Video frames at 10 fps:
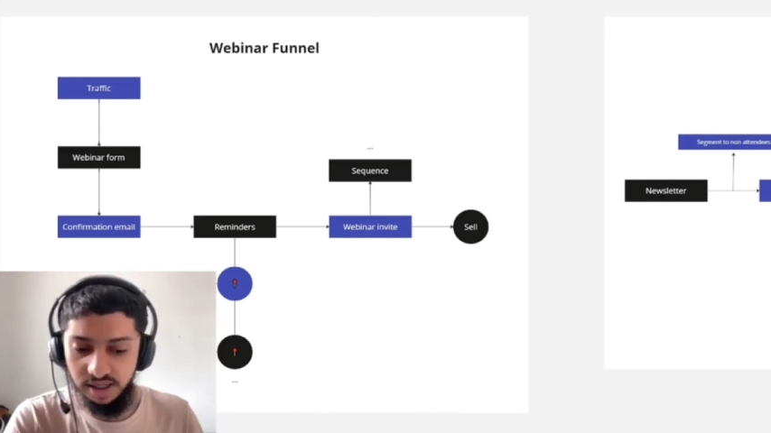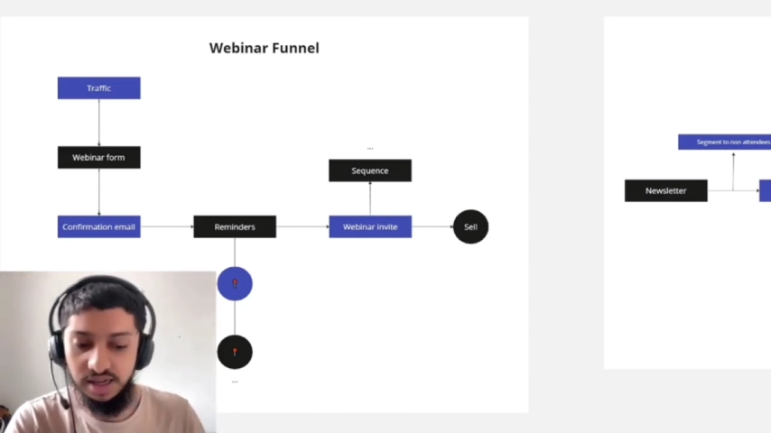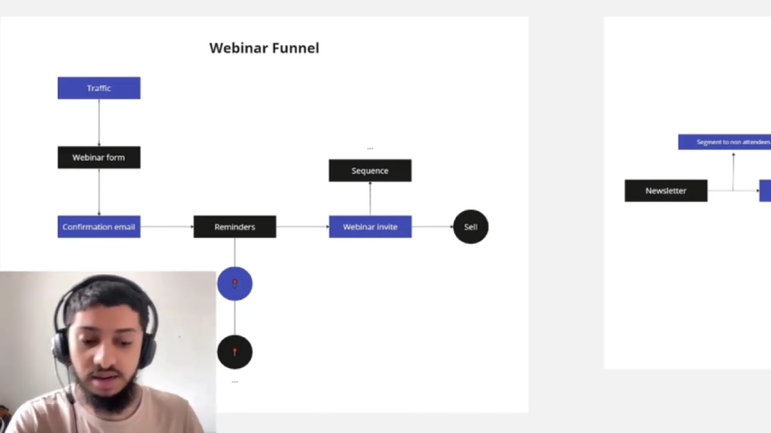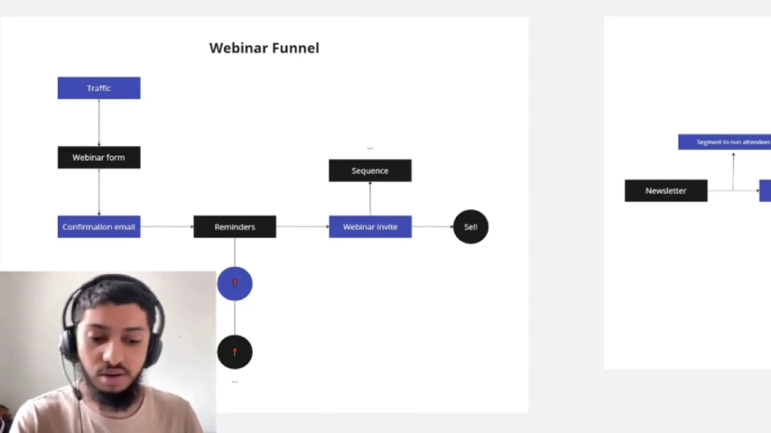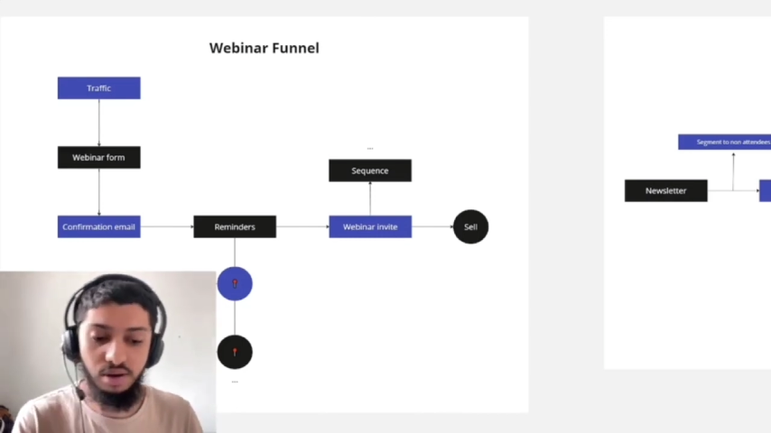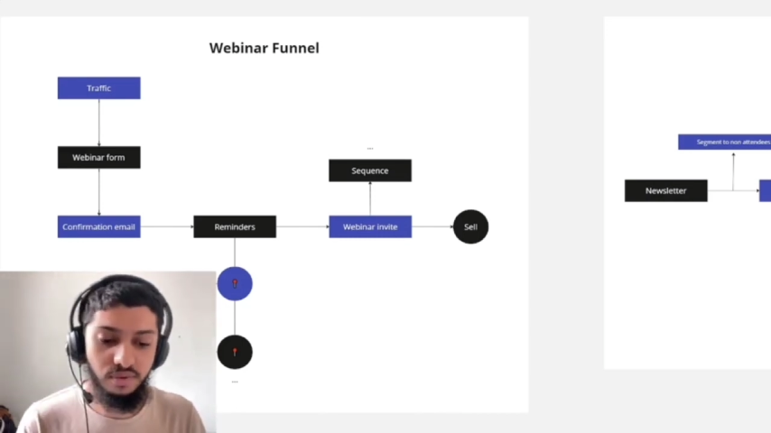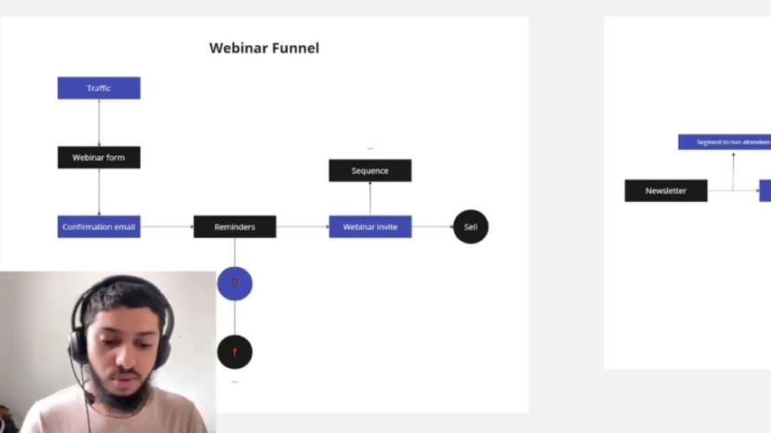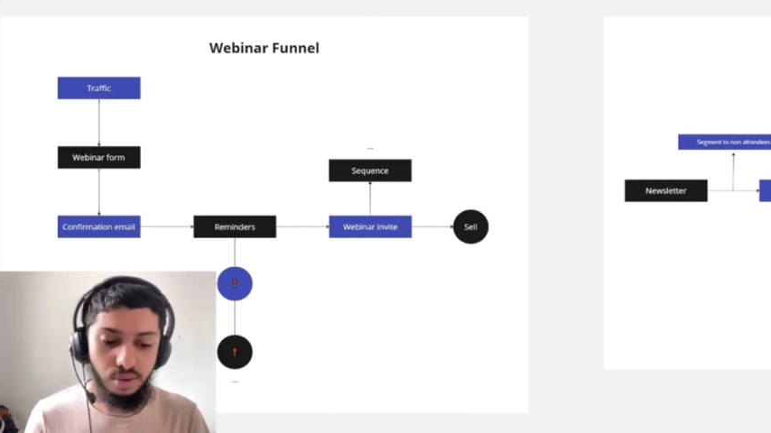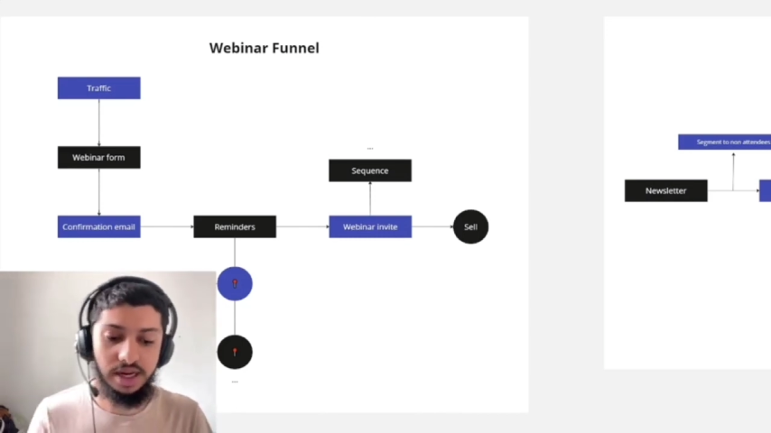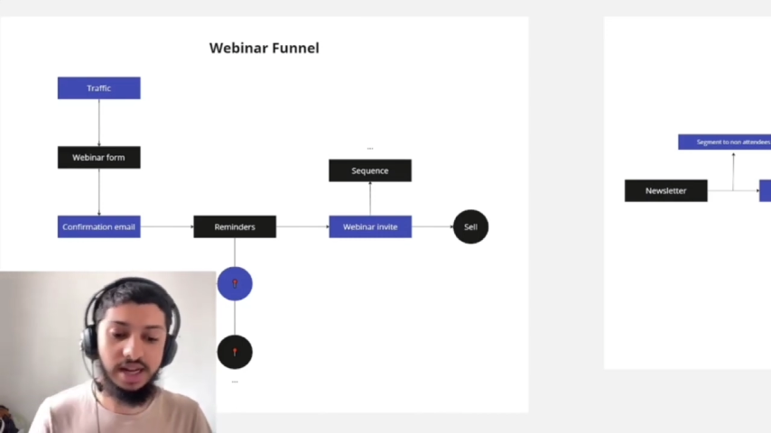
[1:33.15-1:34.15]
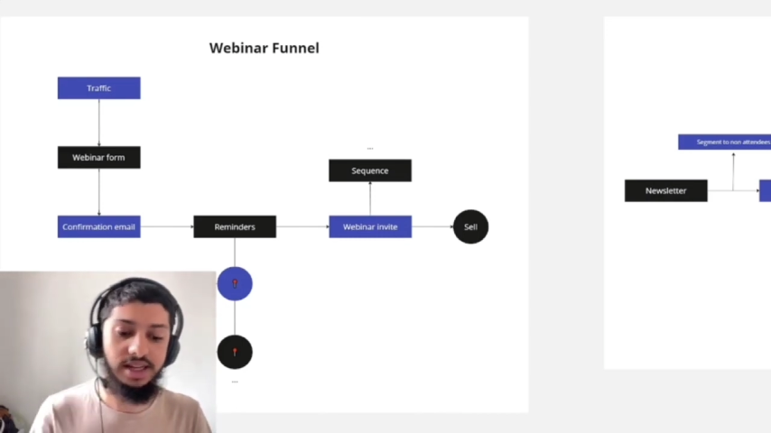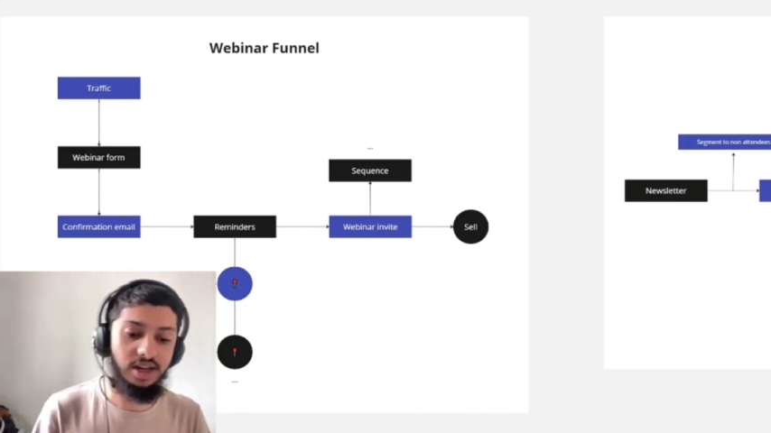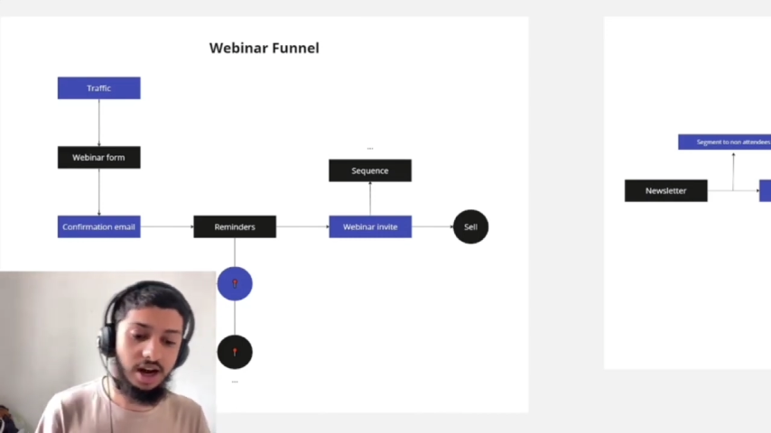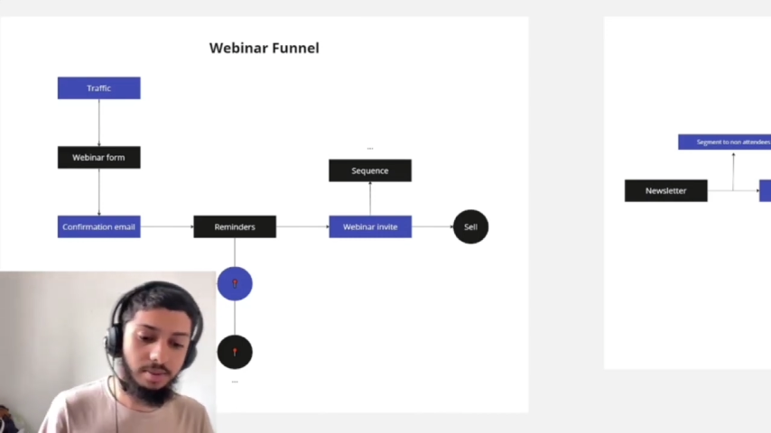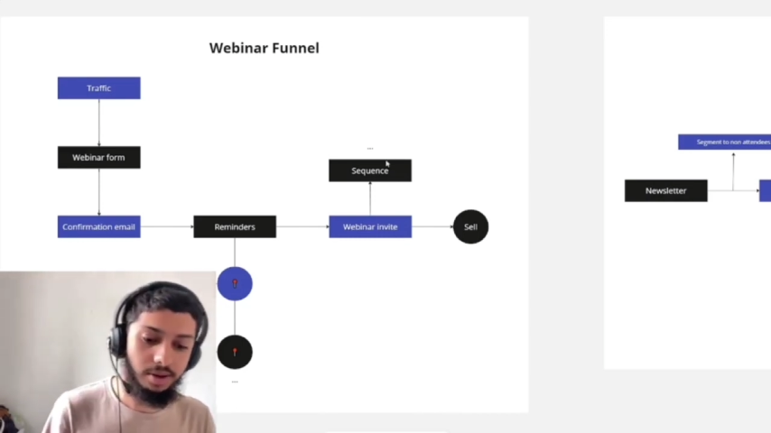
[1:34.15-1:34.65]
and of course at the
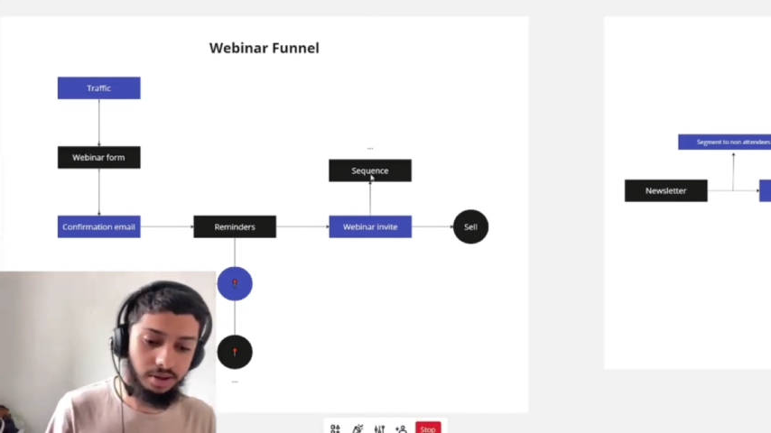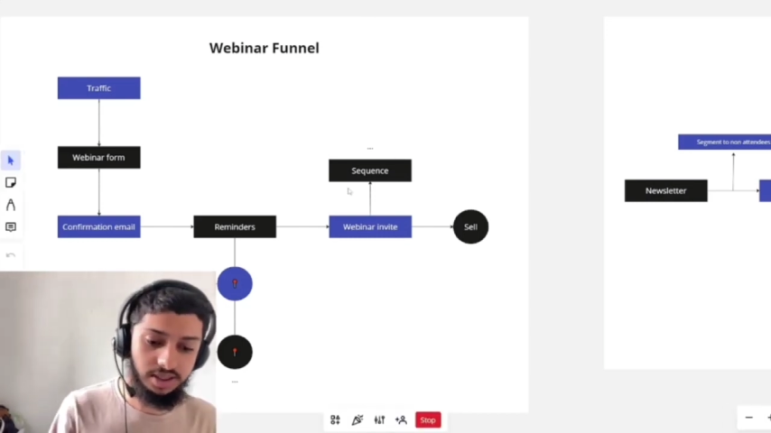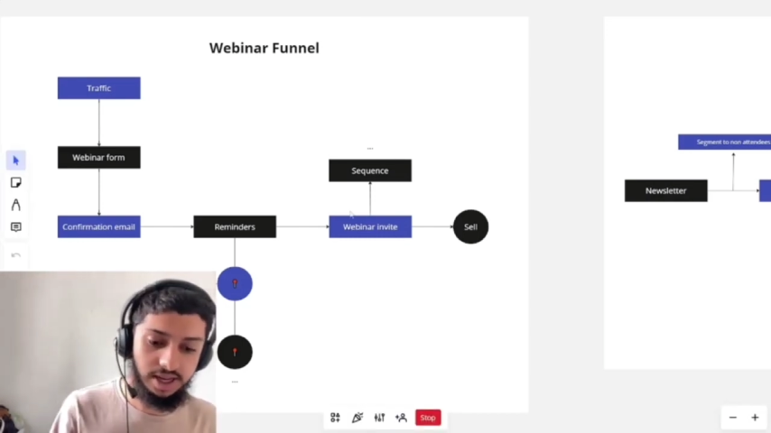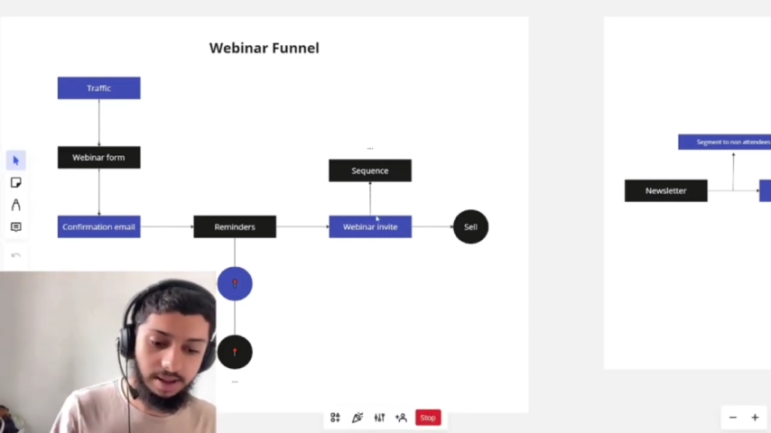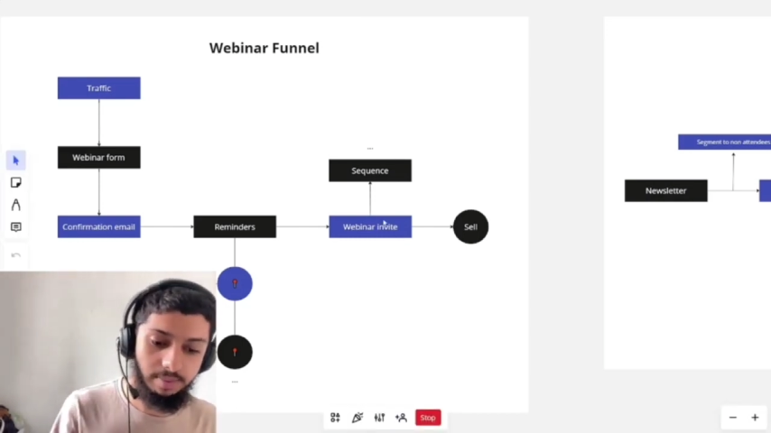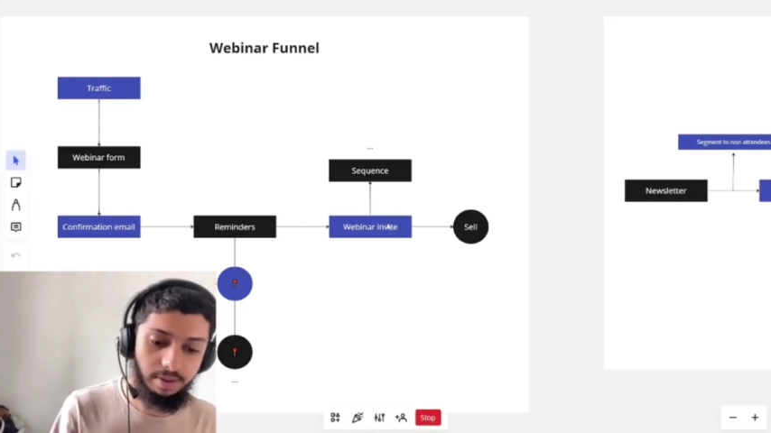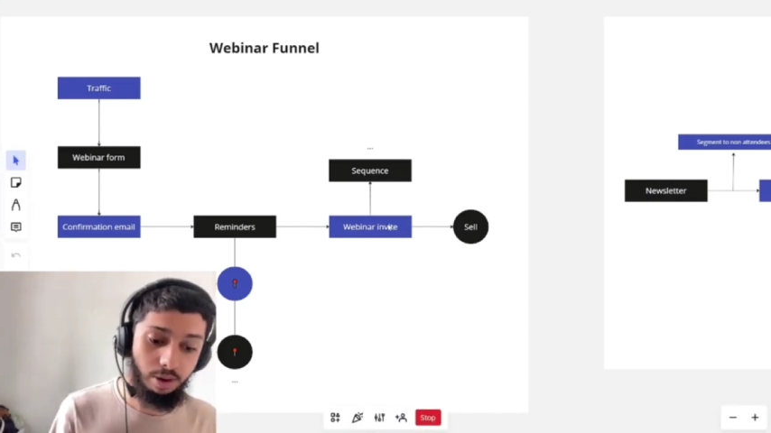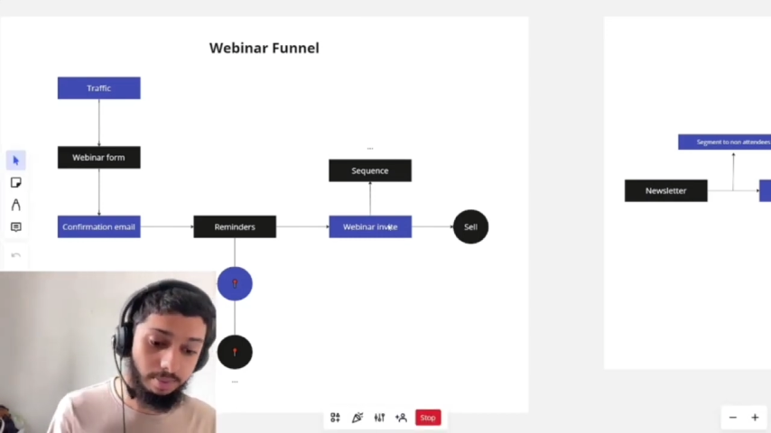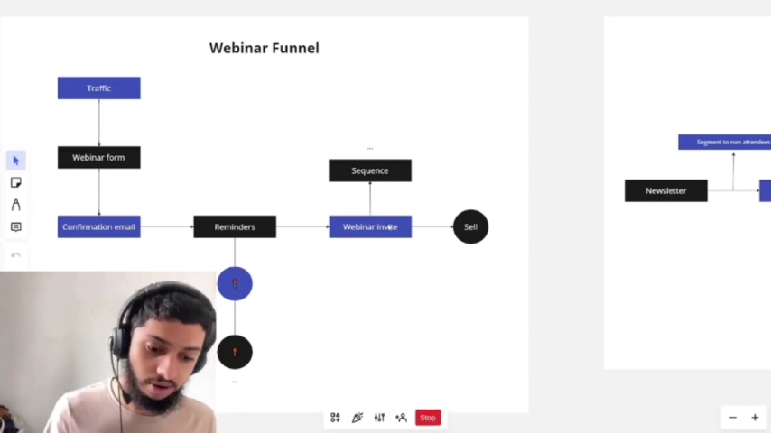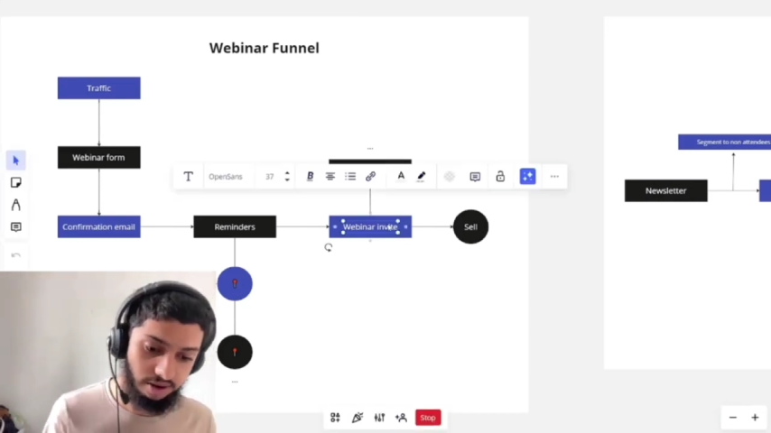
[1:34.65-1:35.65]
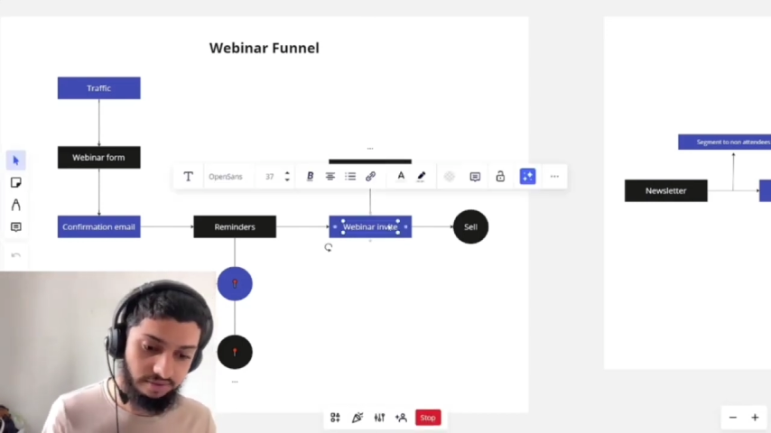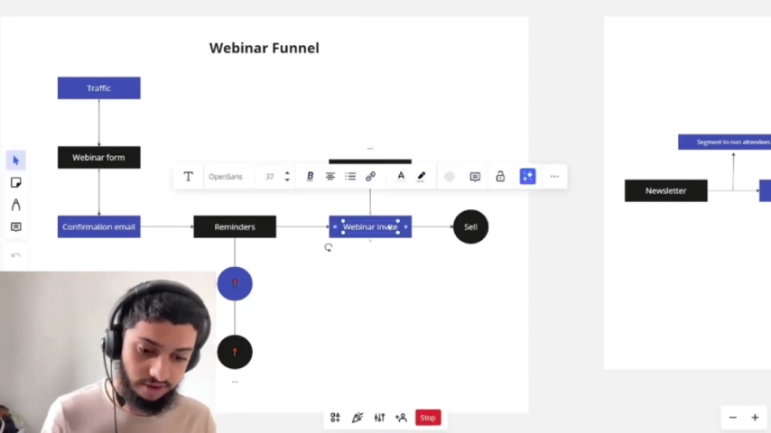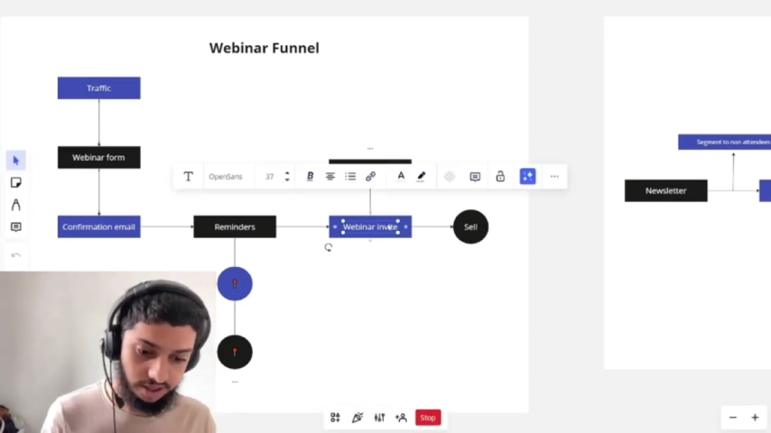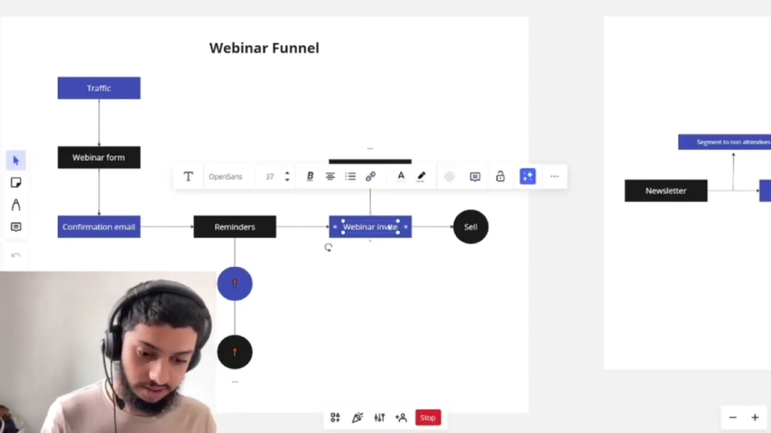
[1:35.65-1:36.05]
time you're going to send them the webinar invite.